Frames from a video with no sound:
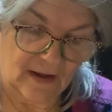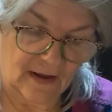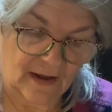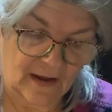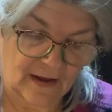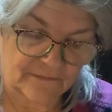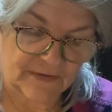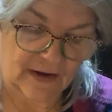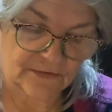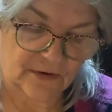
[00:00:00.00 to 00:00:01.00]
I've
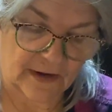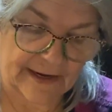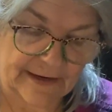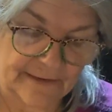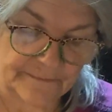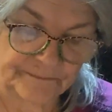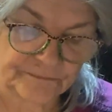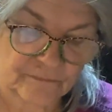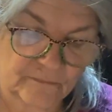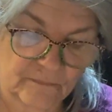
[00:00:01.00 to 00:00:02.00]
not tried it.
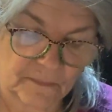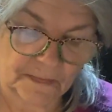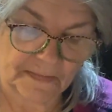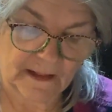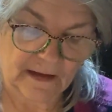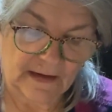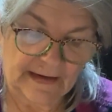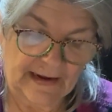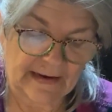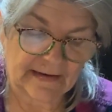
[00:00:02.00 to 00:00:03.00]

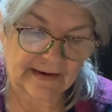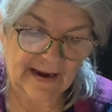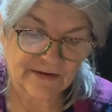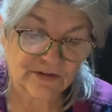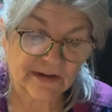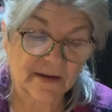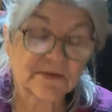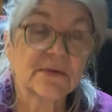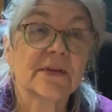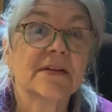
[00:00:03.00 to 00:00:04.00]
And it actually
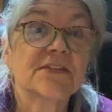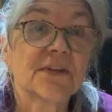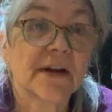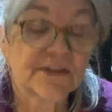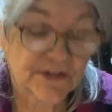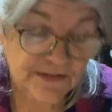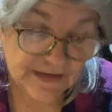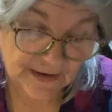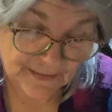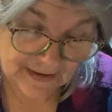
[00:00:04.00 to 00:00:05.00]
comes with instructions,
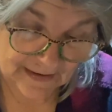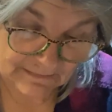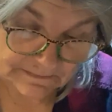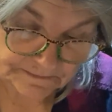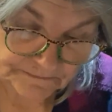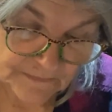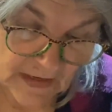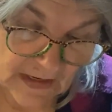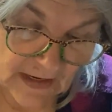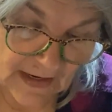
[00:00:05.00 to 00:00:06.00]
okay?
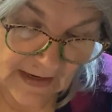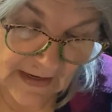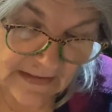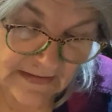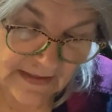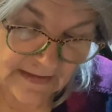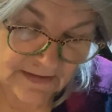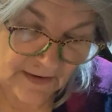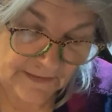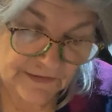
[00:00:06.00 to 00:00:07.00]
It's
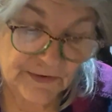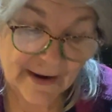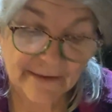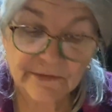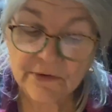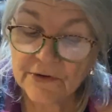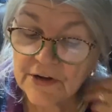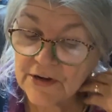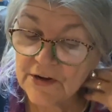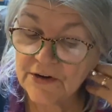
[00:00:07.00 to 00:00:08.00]
called a travel
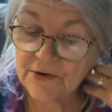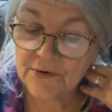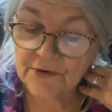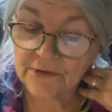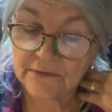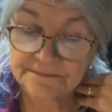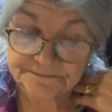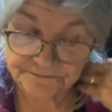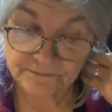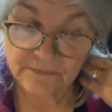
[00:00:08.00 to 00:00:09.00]
urinal.
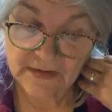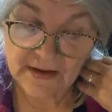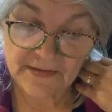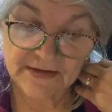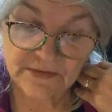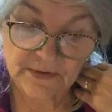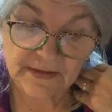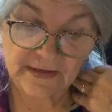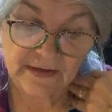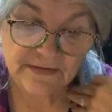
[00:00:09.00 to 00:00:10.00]
That's what
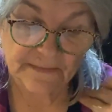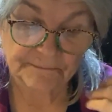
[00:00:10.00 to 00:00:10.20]
it is.